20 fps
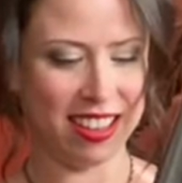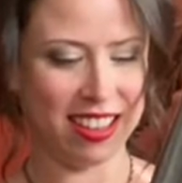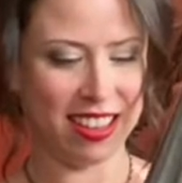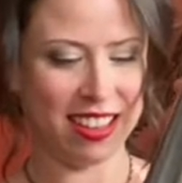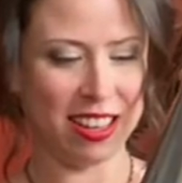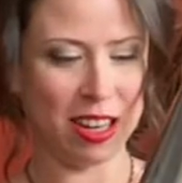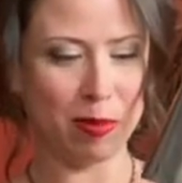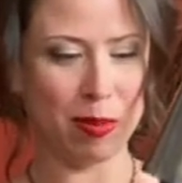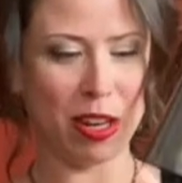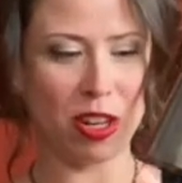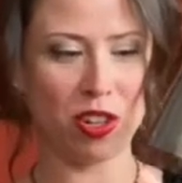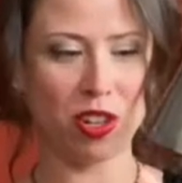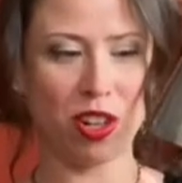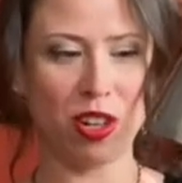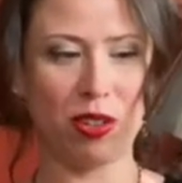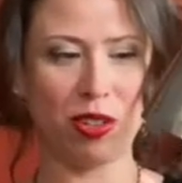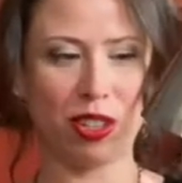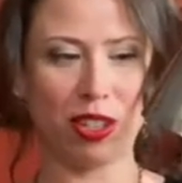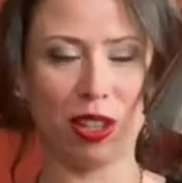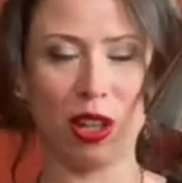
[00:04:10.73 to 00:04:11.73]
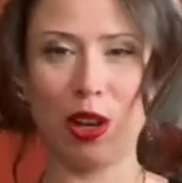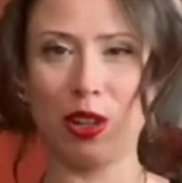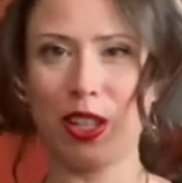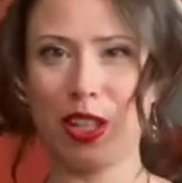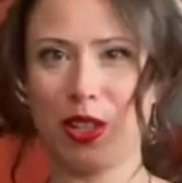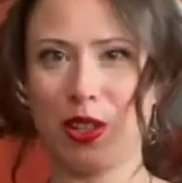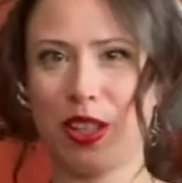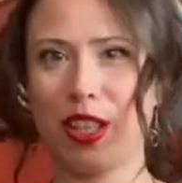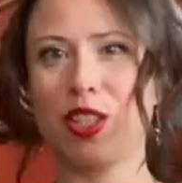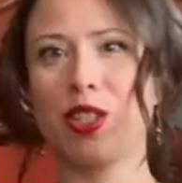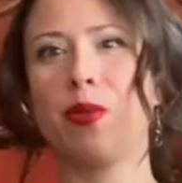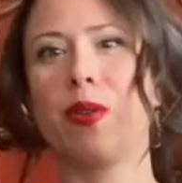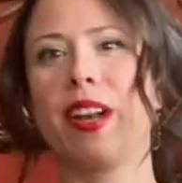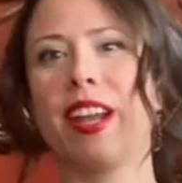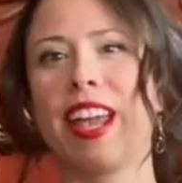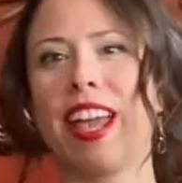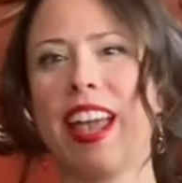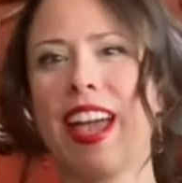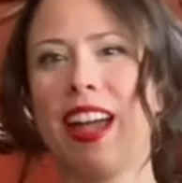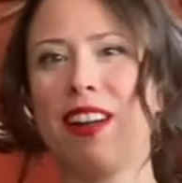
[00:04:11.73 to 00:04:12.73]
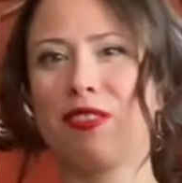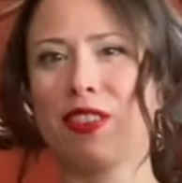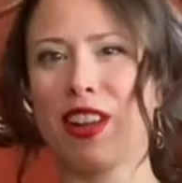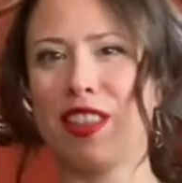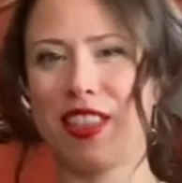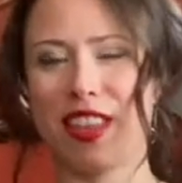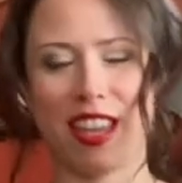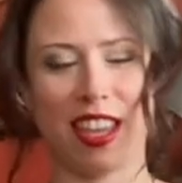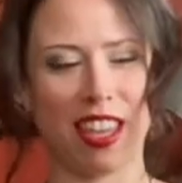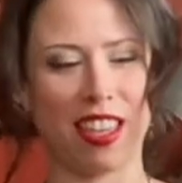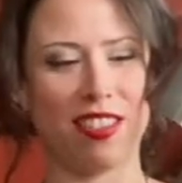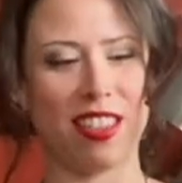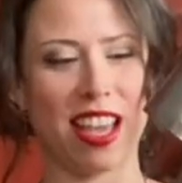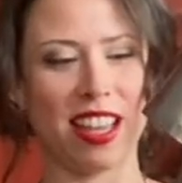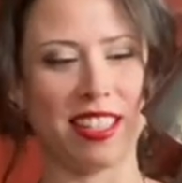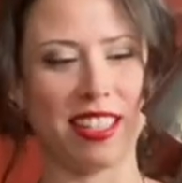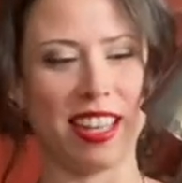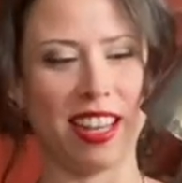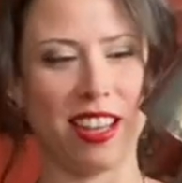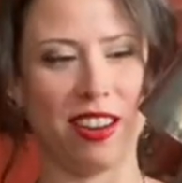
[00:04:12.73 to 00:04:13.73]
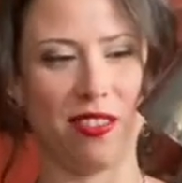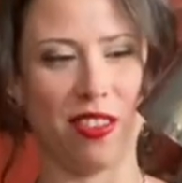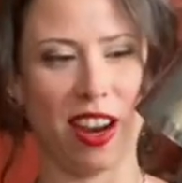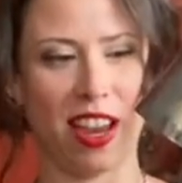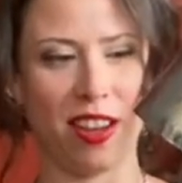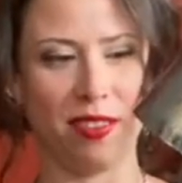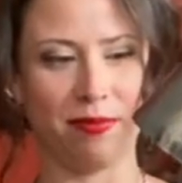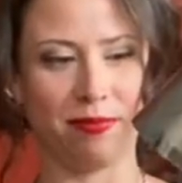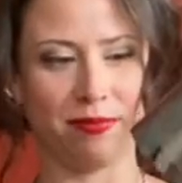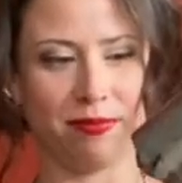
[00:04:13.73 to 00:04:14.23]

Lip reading: Now make sure you slowly do this. You wanna get everything in that tin, right?